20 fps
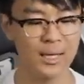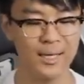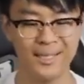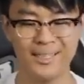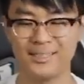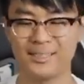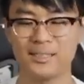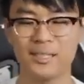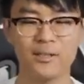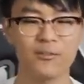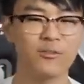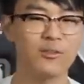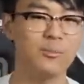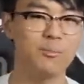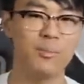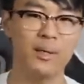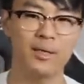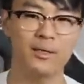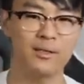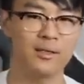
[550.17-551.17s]
It's
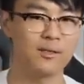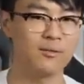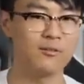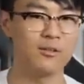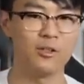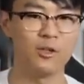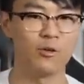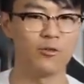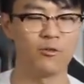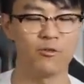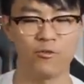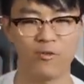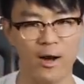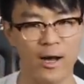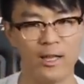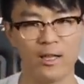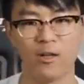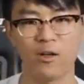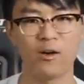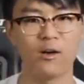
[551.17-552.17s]
definitely better than, you know,
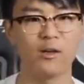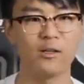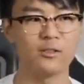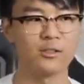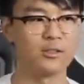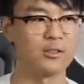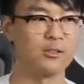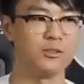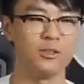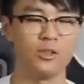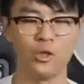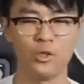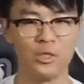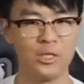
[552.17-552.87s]
Phylon or, you know,